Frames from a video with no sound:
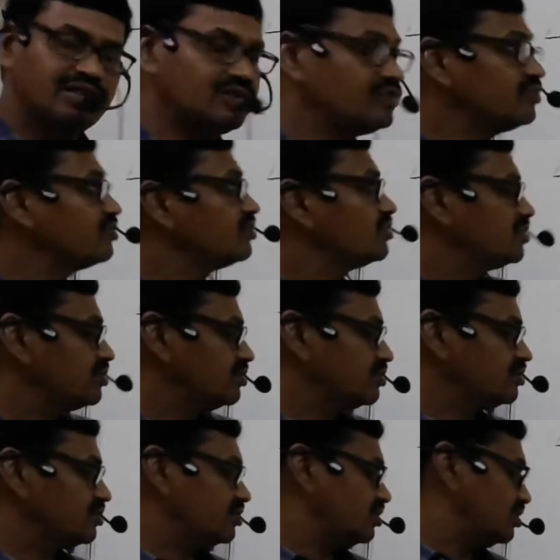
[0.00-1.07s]
no?
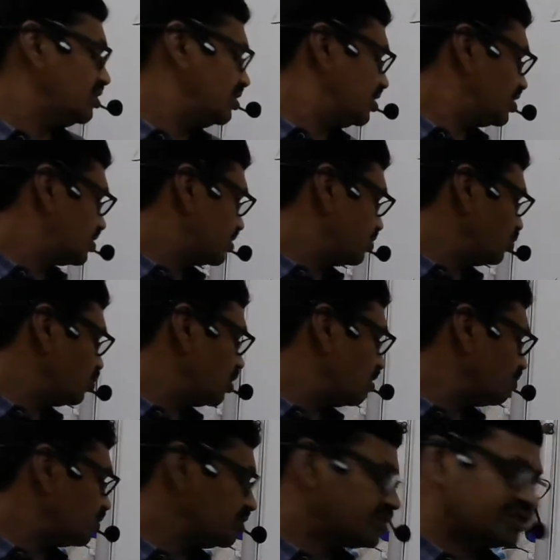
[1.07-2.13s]
In these two
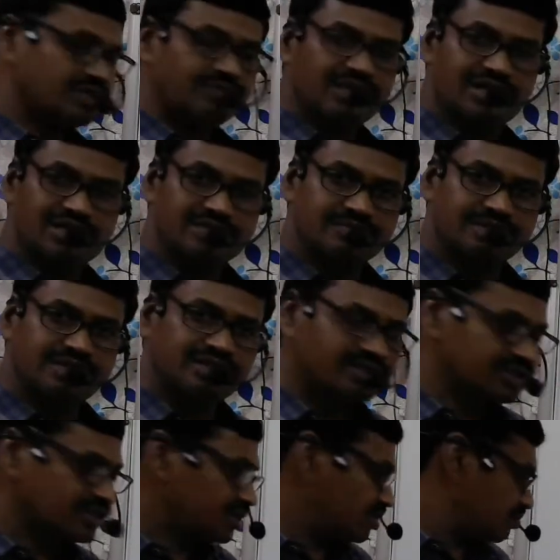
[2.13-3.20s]
compounds, same metal is present.
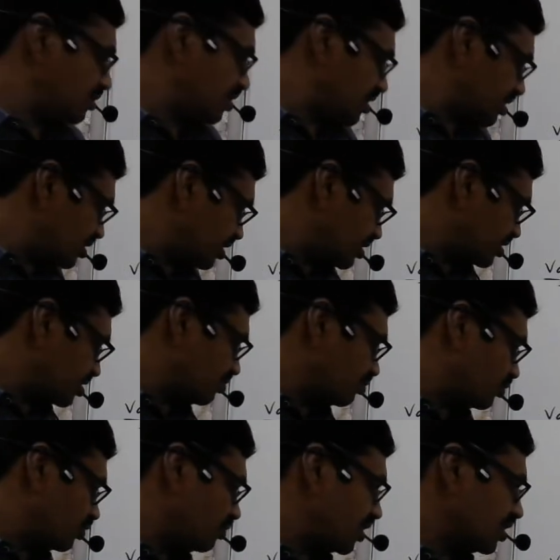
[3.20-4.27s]
But in this
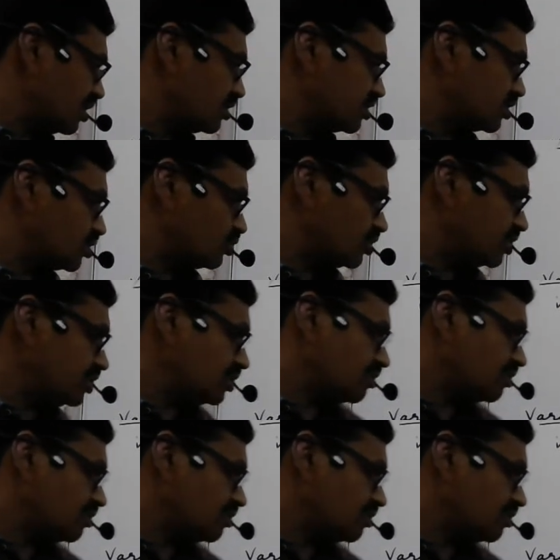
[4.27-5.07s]
compound, metal is showing